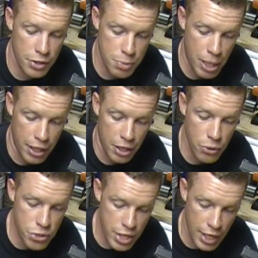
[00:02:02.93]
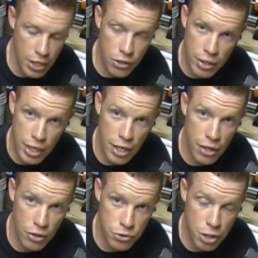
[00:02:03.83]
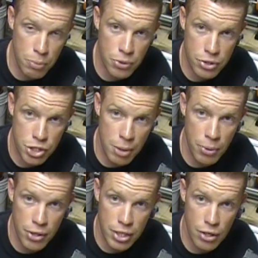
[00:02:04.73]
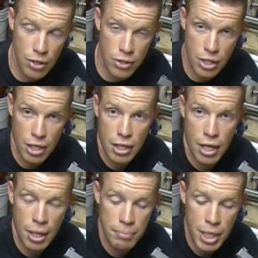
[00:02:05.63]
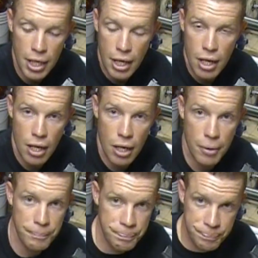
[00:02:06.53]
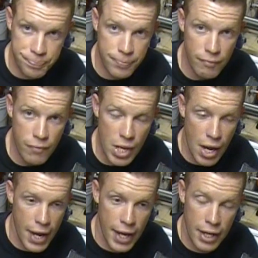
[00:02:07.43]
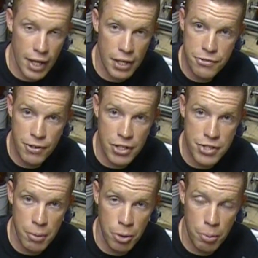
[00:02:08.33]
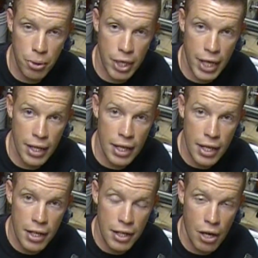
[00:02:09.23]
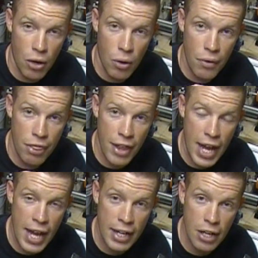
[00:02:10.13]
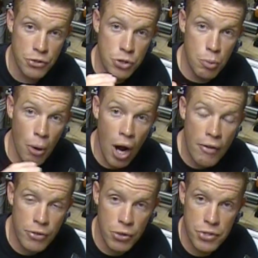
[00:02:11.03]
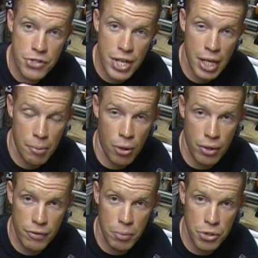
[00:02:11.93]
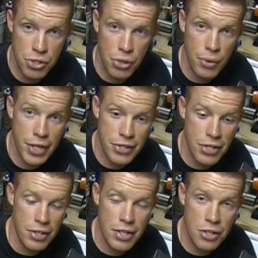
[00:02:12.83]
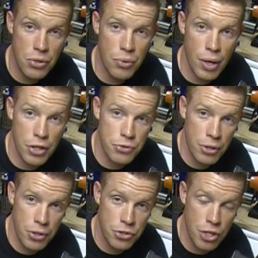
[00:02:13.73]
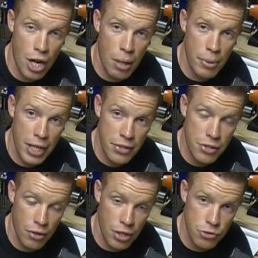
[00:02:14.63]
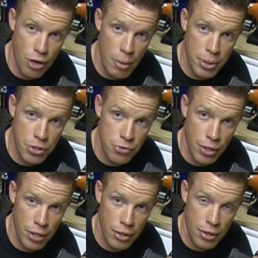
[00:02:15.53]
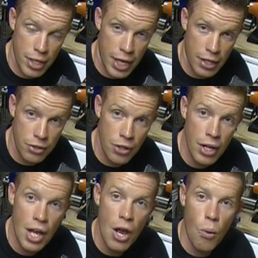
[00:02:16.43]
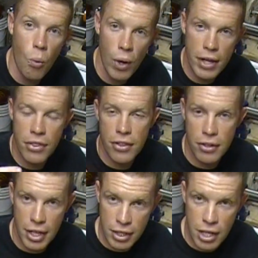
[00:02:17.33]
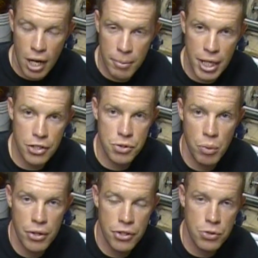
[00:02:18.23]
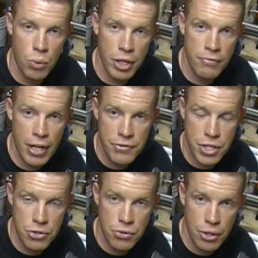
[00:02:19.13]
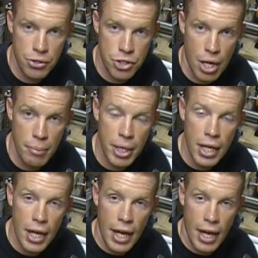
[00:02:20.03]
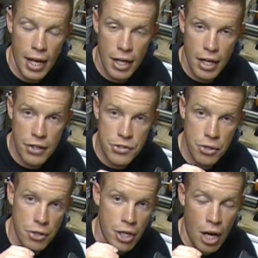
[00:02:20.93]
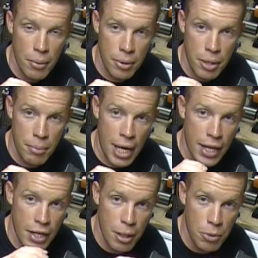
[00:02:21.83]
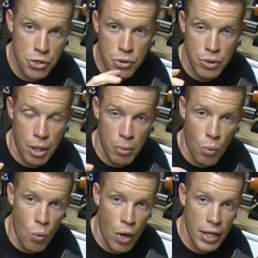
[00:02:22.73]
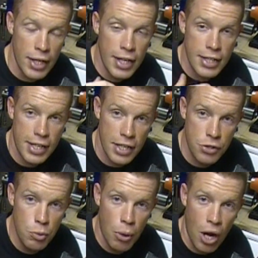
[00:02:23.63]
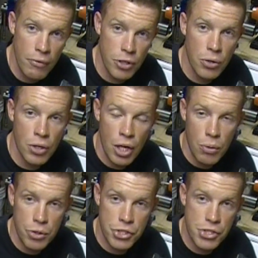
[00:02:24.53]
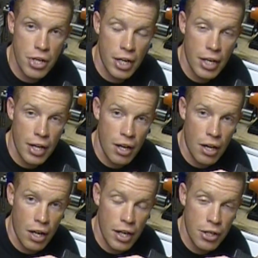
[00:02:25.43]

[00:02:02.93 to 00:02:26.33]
It's by Ghost Inc. You can get it on cheaper, cheaperthandirt.com. Um, and uh, it's very simple to put in. Now that, now to Bravo, the second part of number two is to do a trigger job in, or a drop-in trigger connector with, in combination with the 25 cent trigger job. And uh, so you're combining number two and number one to get two Bravo, which is going to, uh,